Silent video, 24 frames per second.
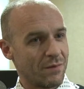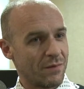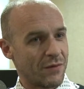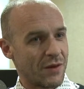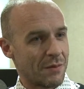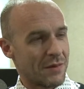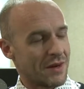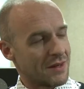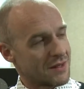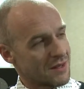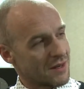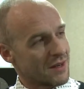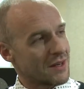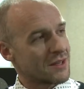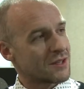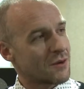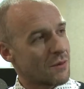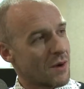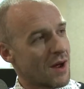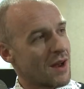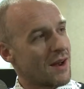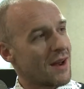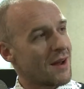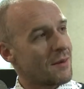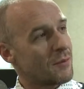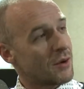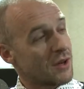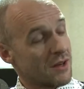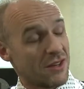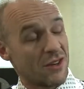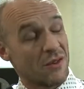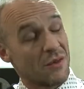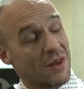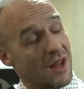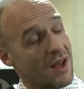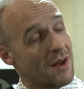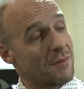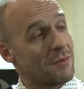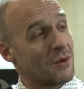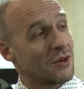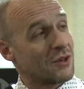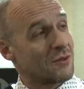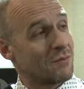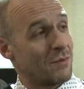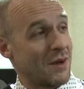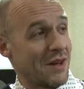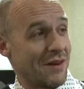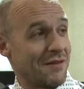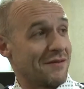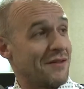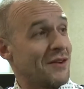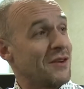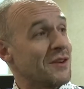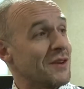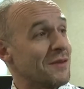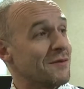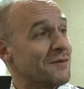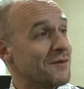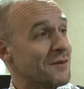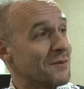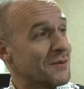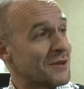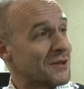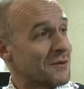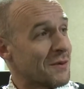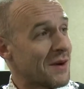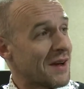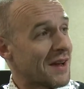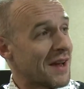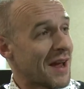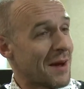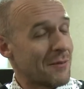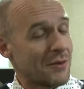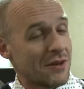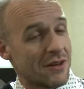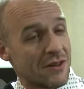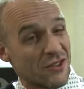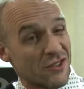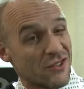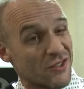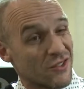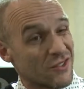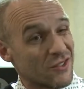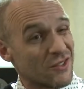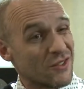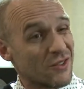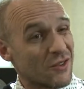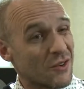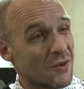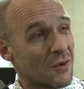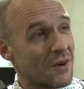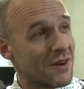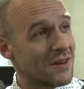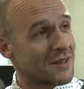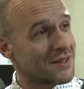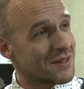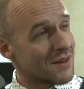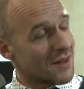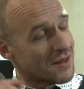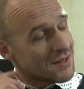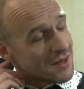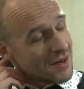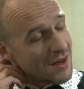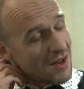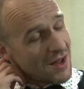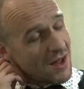that means that they're square now, but you do get a much bigger volume from a square cabinet. It just doesn't look quite as nice.